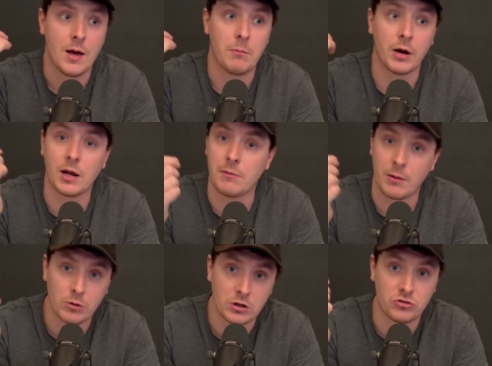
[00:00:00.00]
but I'm
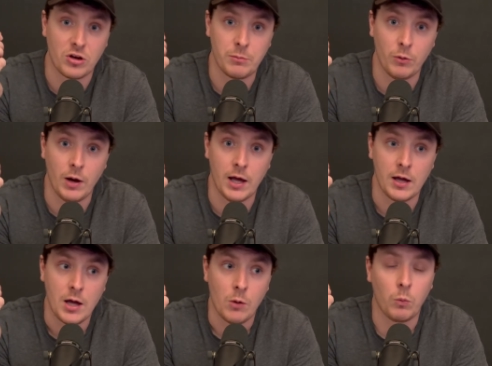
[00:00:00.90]
able to chip away.
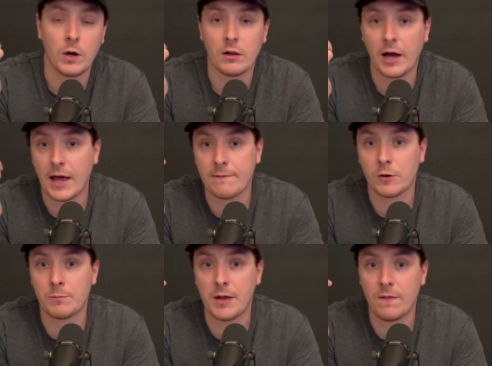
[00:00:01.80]
Will I
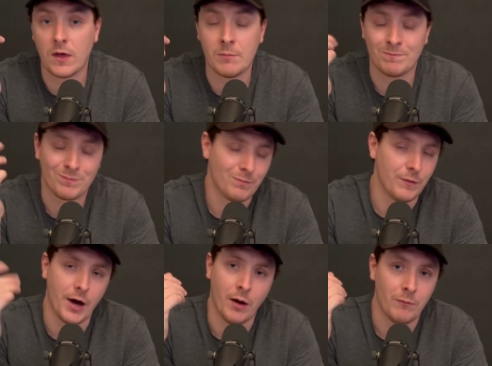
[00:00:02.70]
ever beat them?
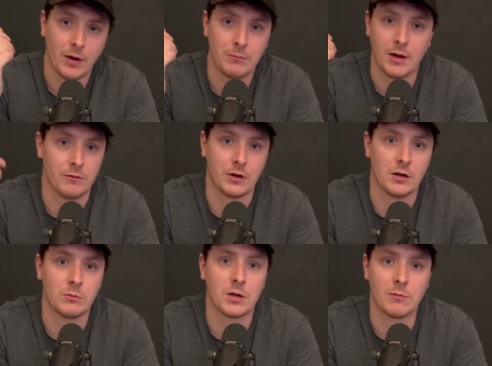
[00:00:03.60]
No, I'm never going
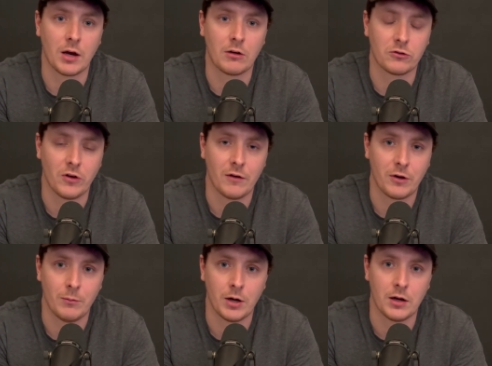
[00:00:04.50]
to beat Microsoft.
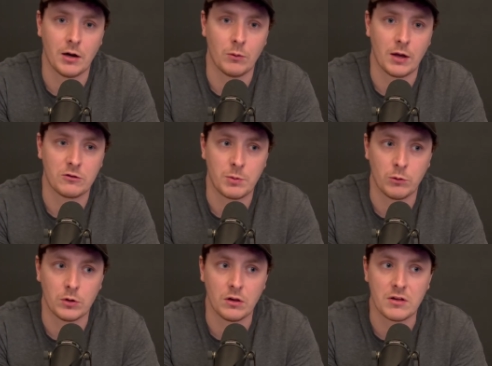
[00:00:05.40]
Come on now. We have to be
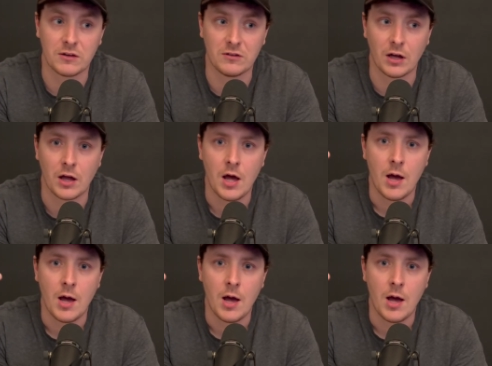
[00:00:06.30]
realistic.